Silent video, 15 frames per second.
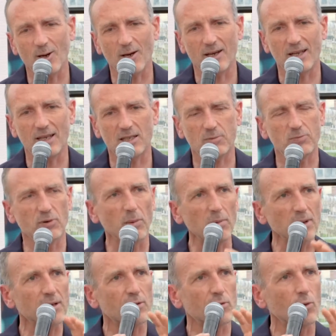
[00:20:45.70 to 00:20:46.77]
it's
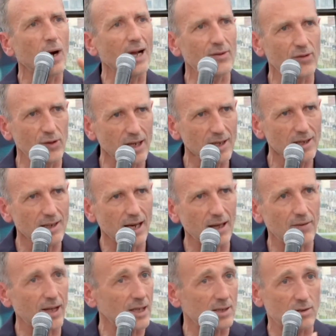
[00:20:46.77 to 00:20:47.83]
probably the right thing,
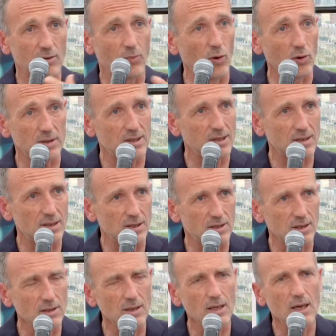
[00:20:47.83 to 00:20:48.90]
and that's the board's
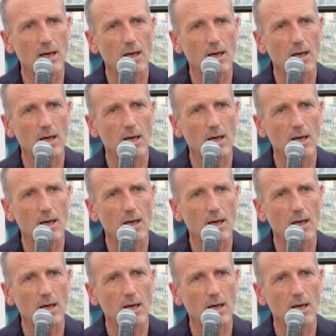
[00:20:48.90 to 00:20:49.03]
decision.